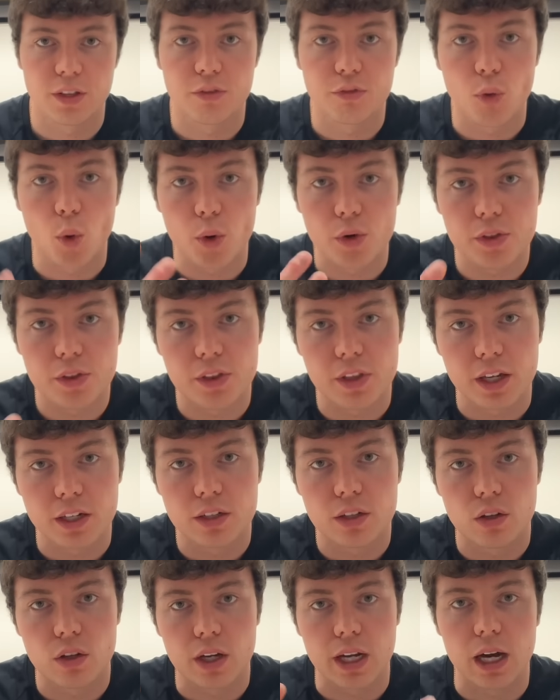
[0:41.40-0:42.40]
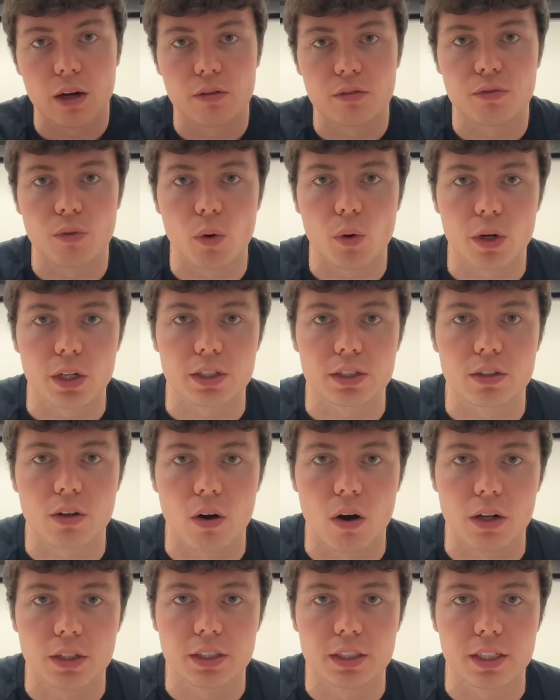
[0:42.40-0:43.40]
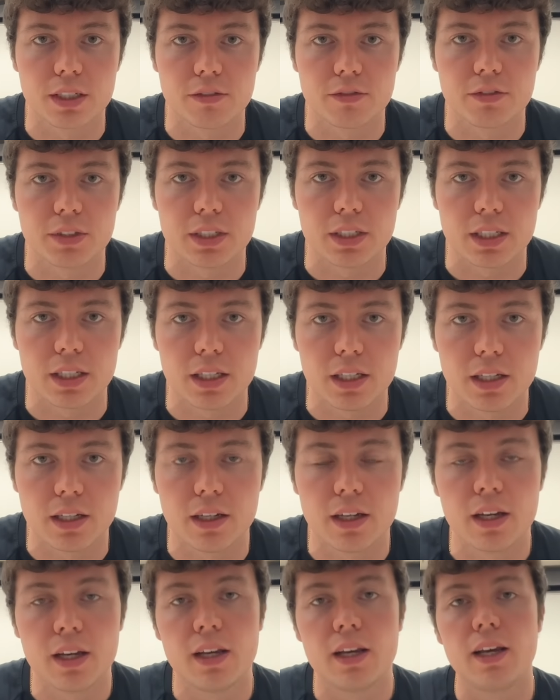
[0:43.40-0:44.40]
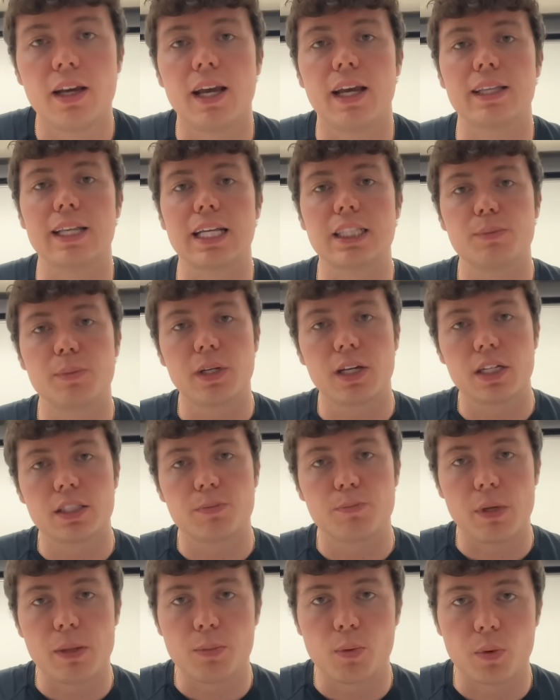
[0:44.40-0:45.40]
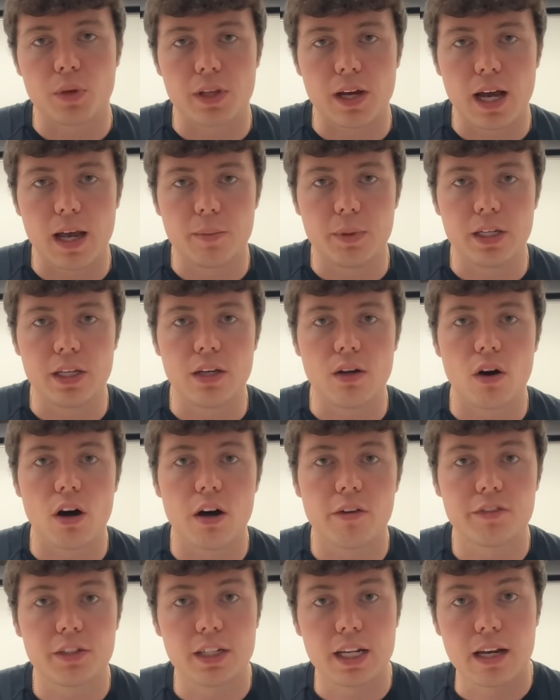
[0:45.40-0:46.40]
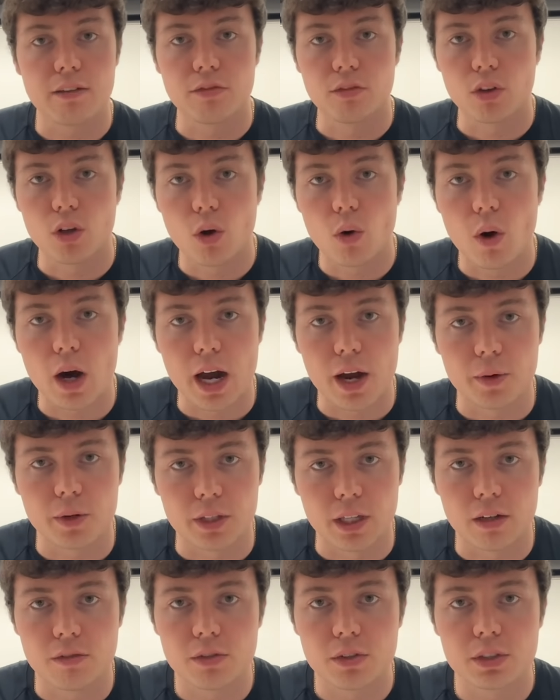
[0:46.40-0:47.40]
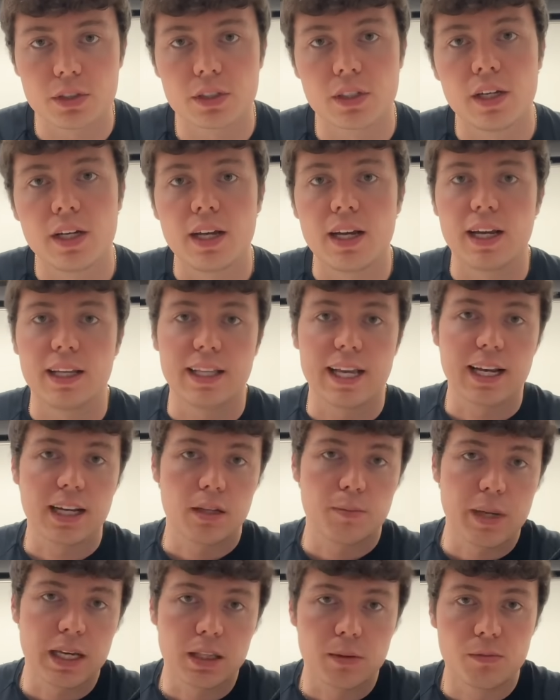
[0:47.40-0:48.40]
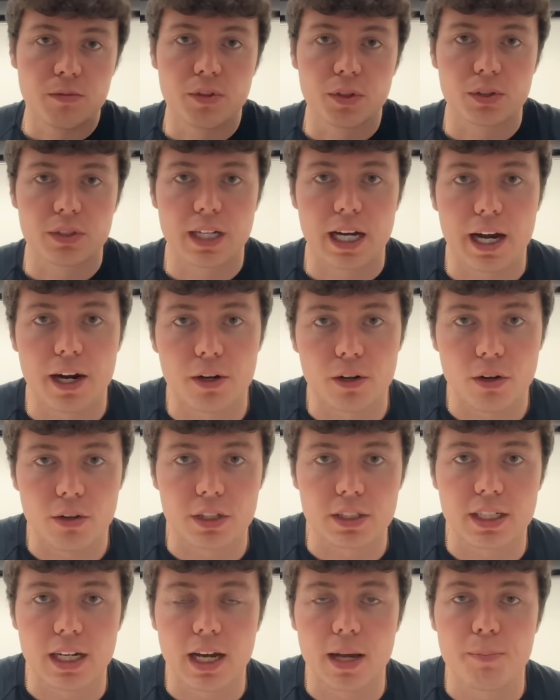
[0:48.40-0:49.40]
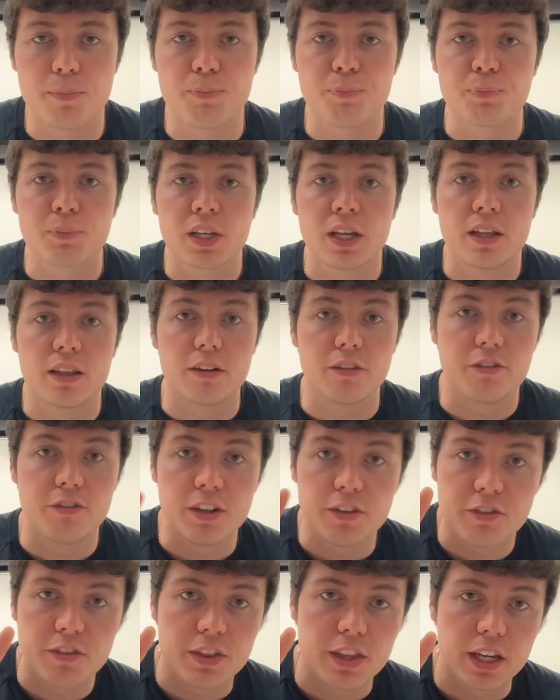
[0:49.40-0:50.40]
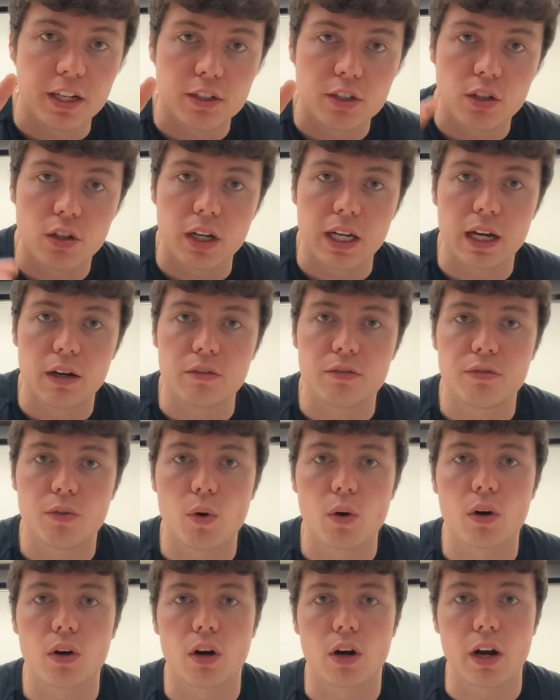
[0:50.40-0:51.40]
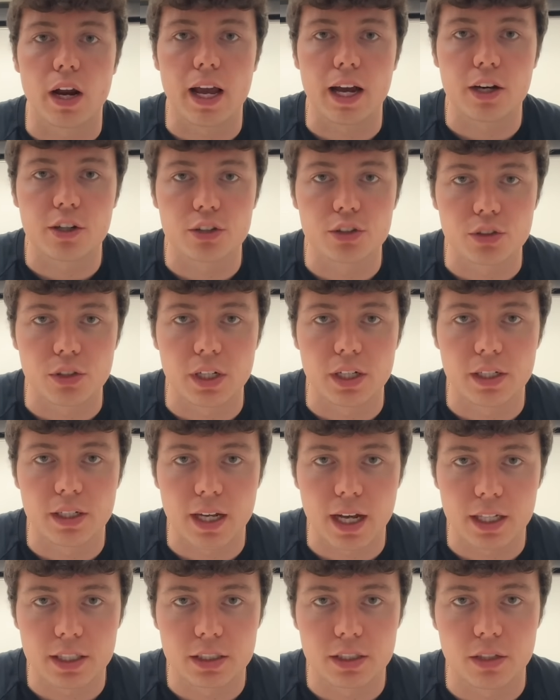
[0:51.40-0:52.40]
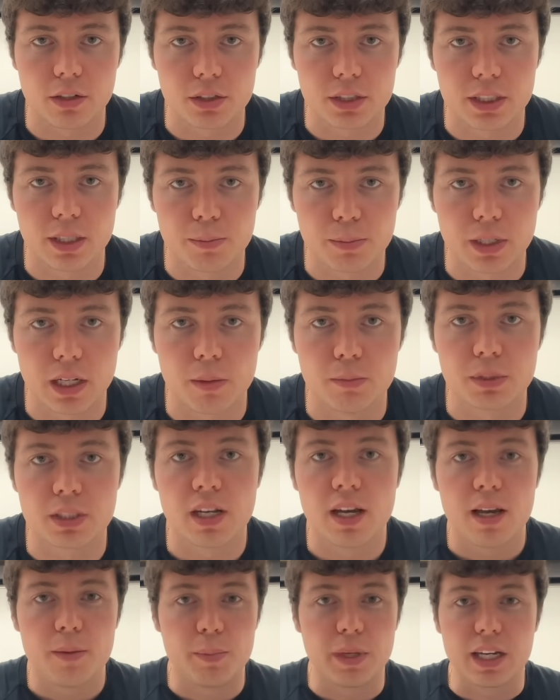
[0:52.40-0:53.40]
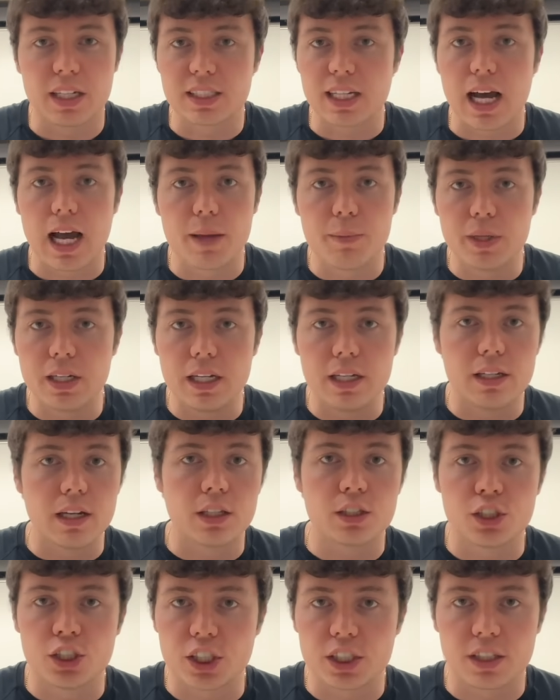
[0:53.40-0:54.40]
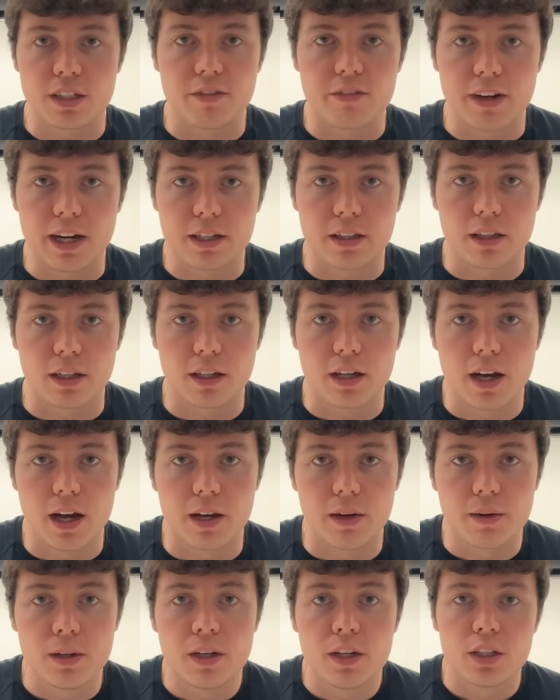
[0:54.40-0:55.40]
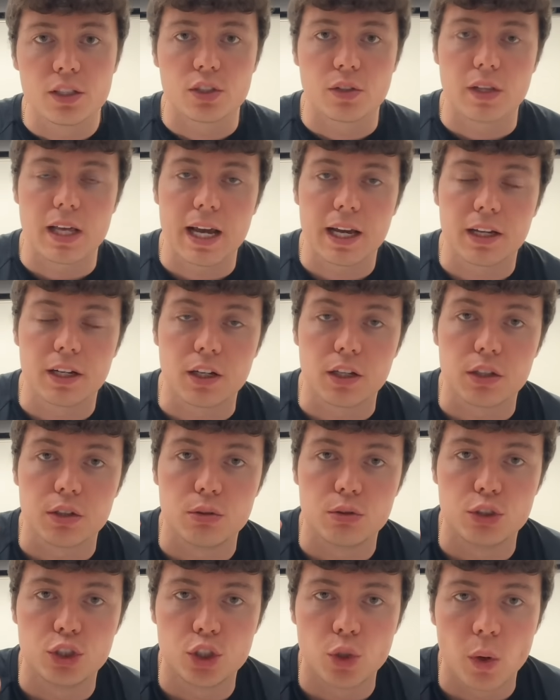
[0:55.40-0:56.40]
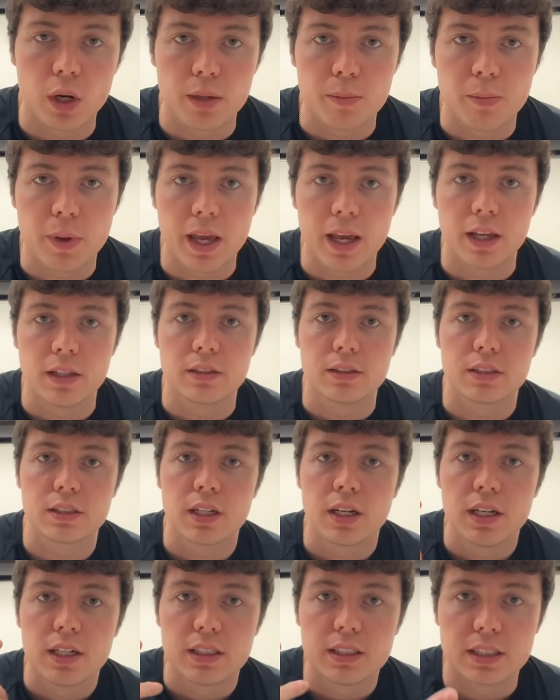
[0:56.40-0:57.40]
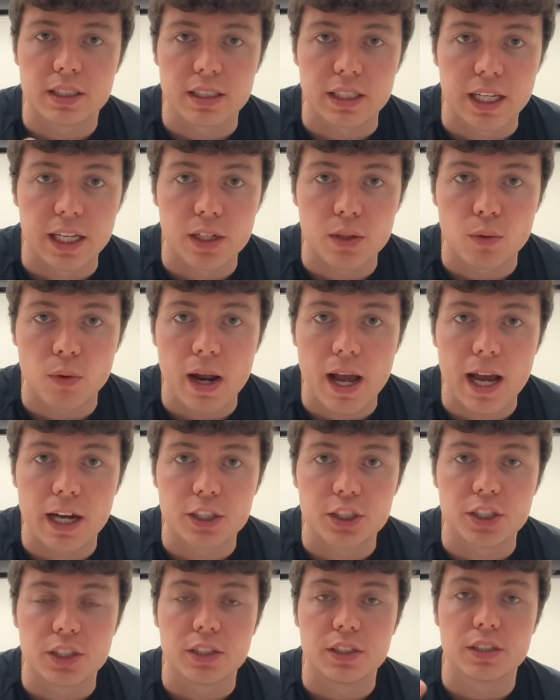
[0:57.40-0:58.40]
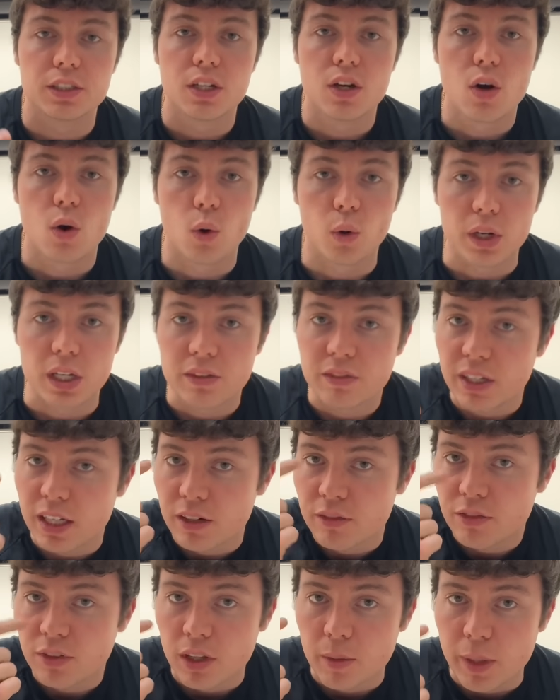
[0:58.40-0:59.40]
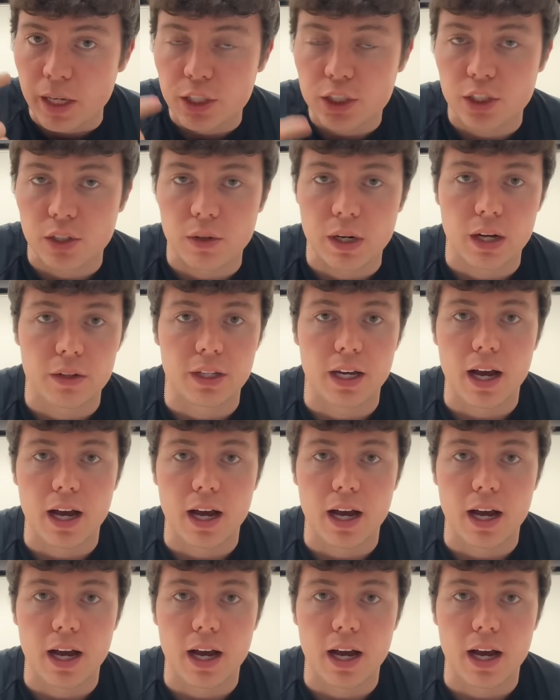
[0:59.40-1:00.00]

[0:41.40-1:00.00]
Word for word: fourth thing to look out for is constant fatigue, and that's because people with IBD often have low iron levels, and that can make them feel tired all the time. The fifth thing to look out for are extra intestinal symptoms, because IBD doesn't just affect the gut, so that can include joint pains, skin rashes, or even inflammation around the